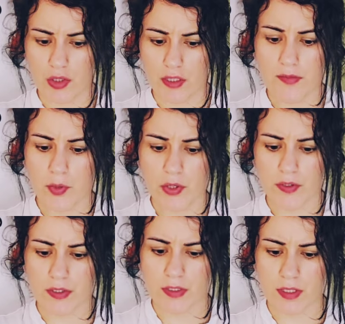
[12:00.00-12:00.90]
this
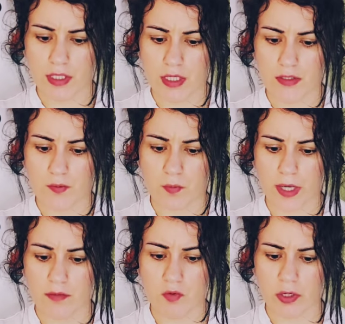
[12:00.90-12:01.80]
person is
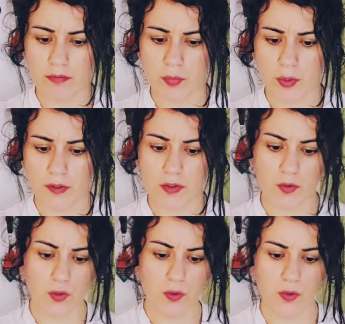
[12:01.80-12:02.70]
way more important
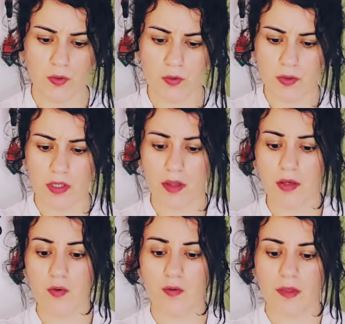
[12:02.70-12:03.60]
to you than
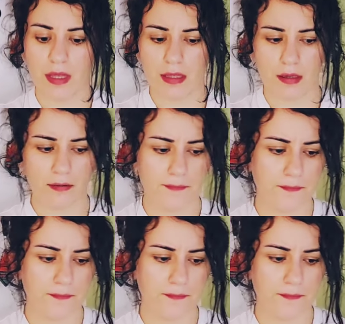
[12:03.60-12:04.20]
you think.